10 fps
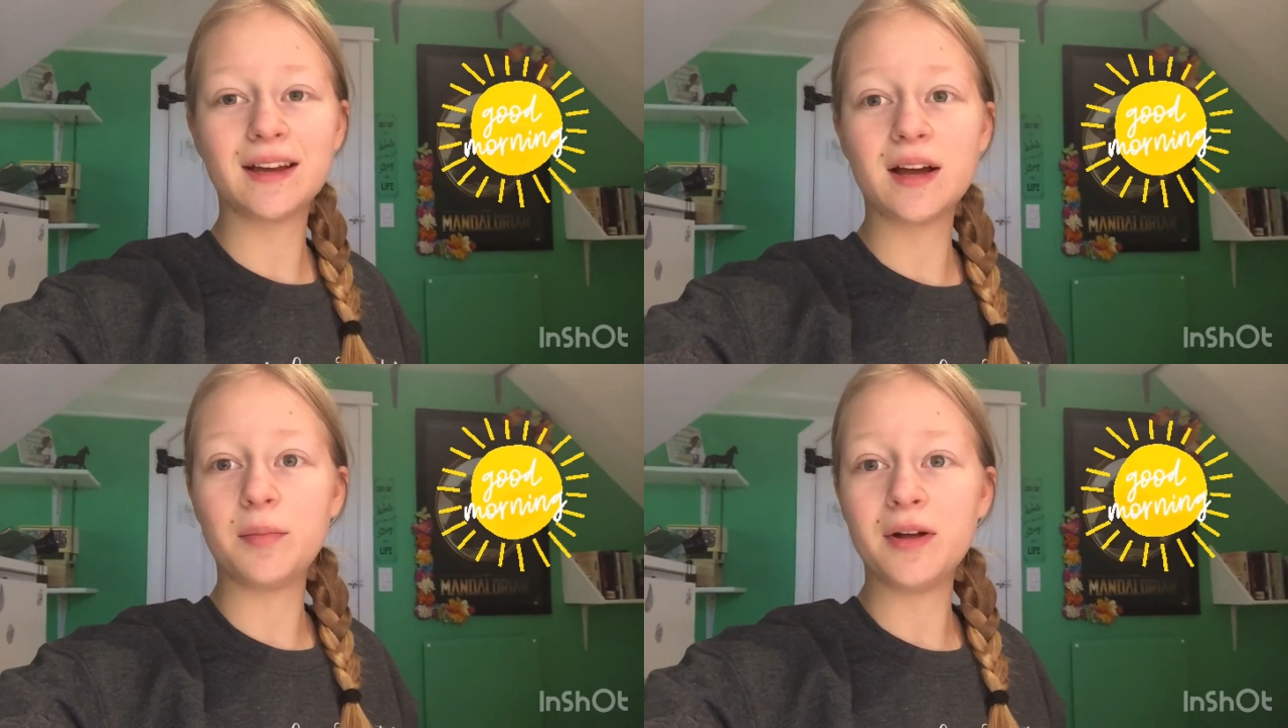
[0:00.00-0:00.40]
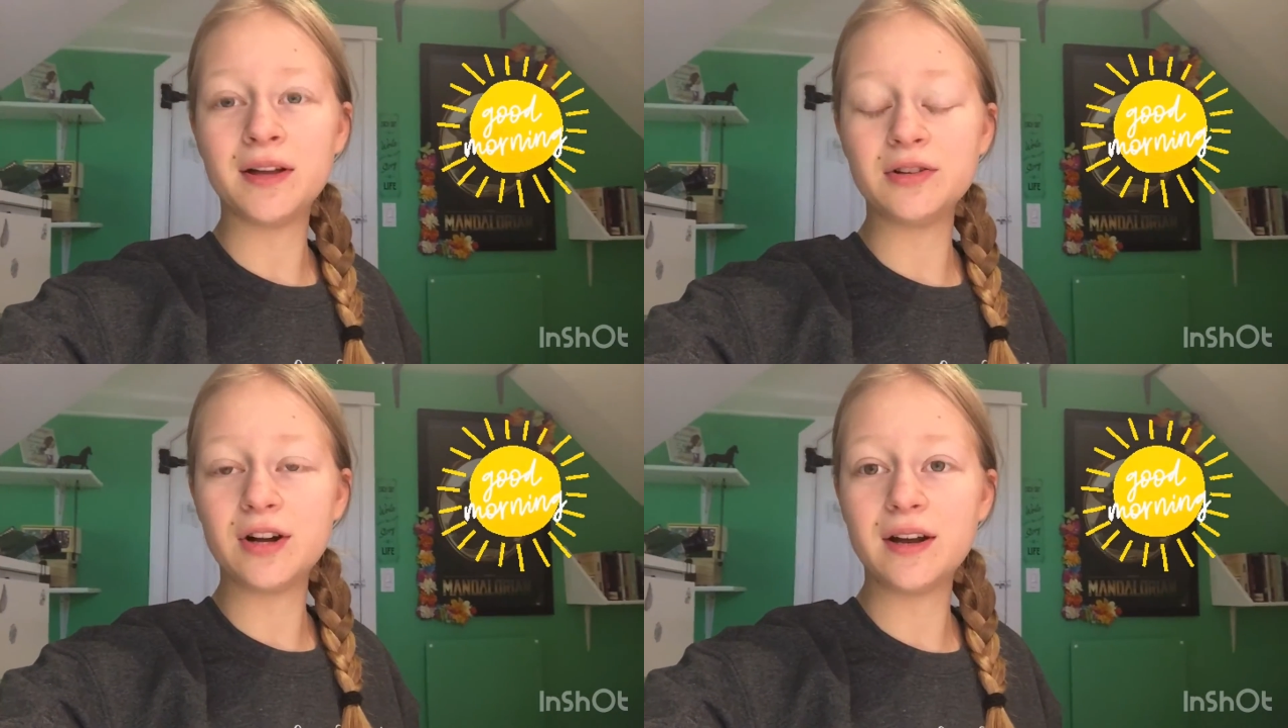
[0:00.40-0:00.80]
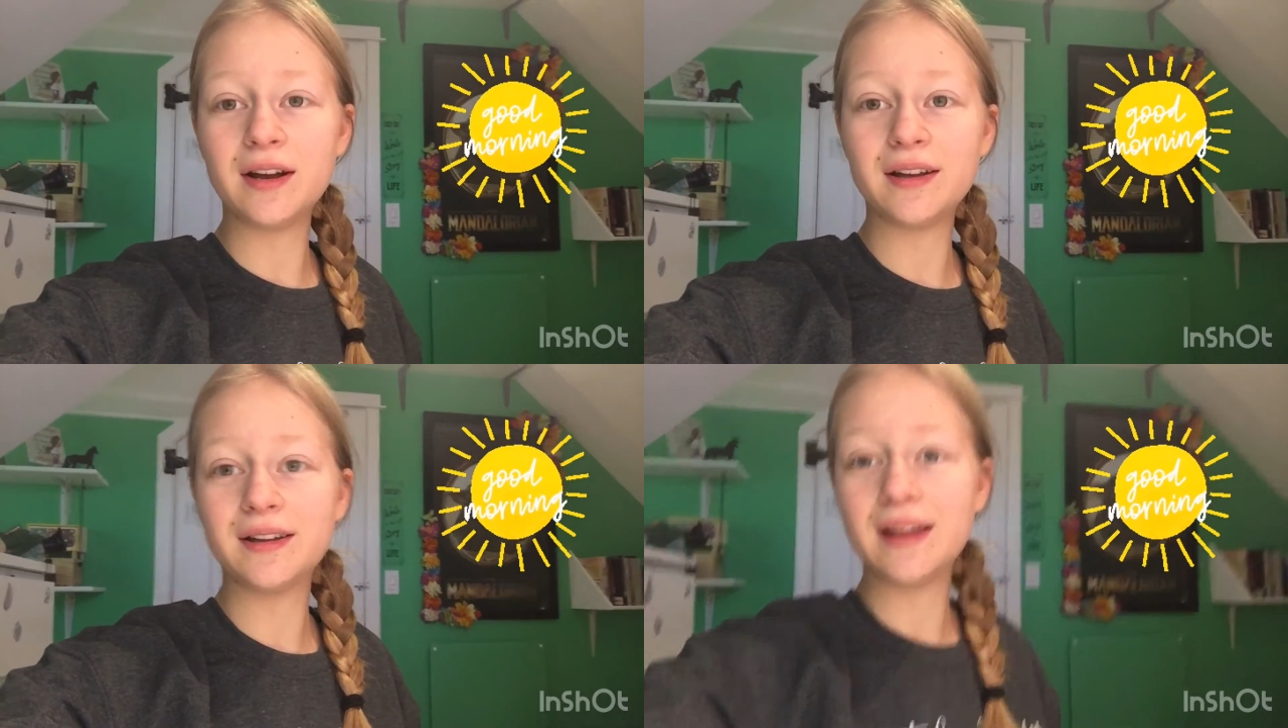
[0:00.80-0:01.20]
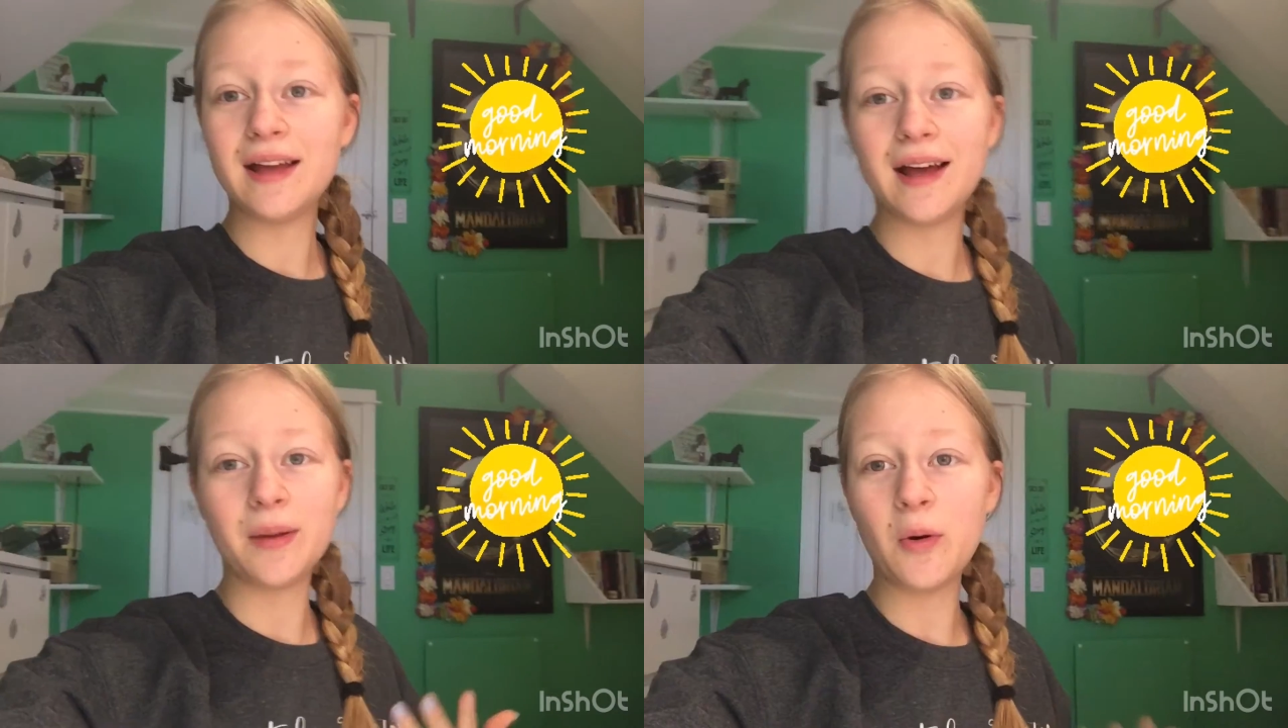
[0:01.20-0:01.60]
a couple hundred,
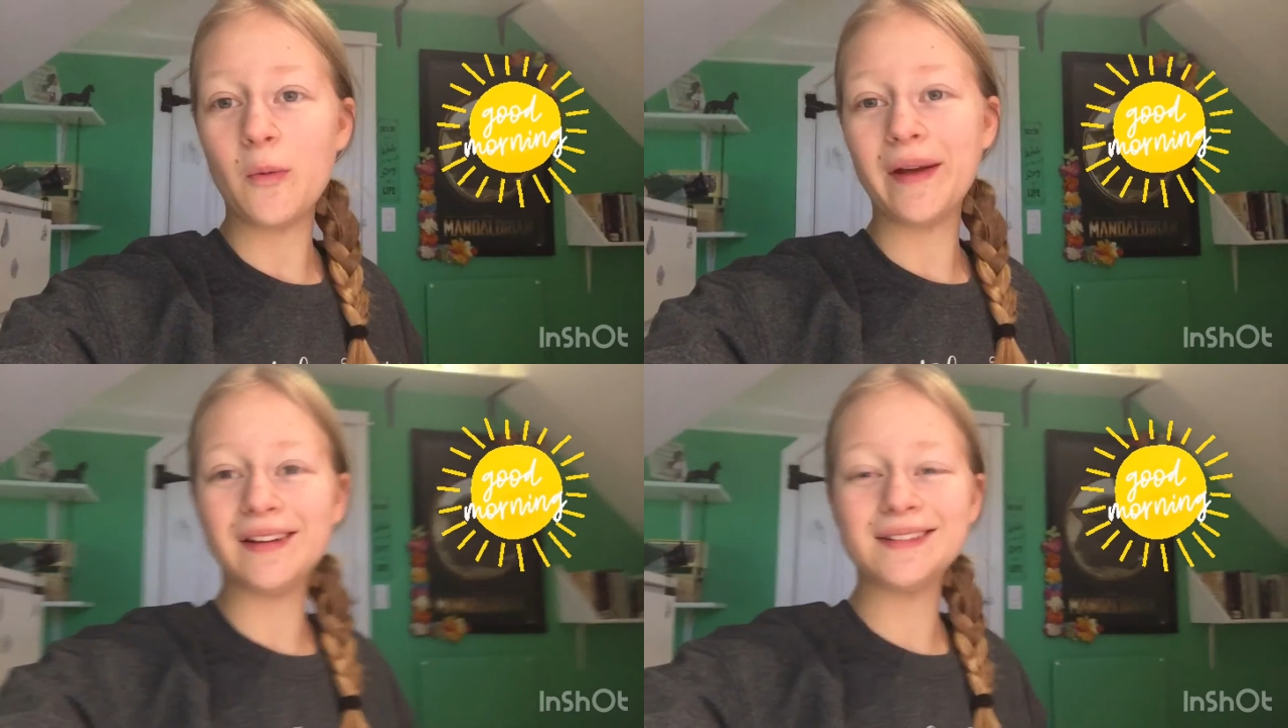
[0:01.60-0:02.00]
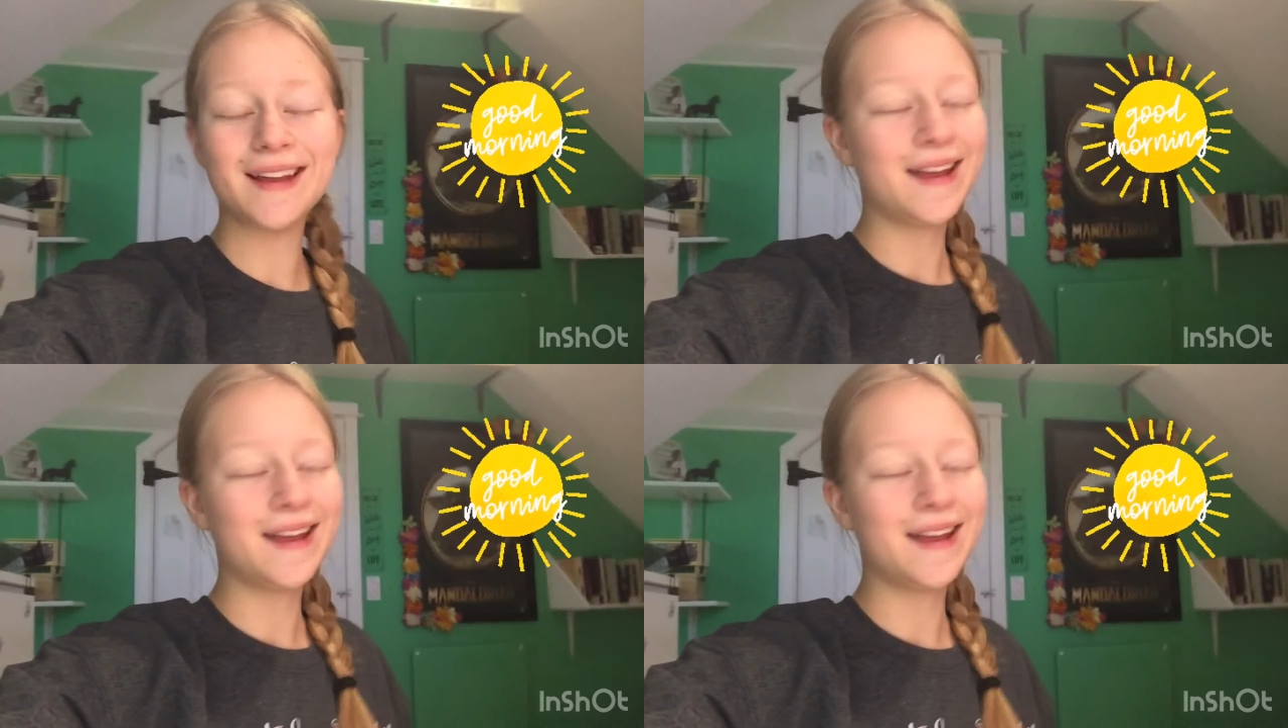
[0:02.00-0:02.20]
I'm hoping.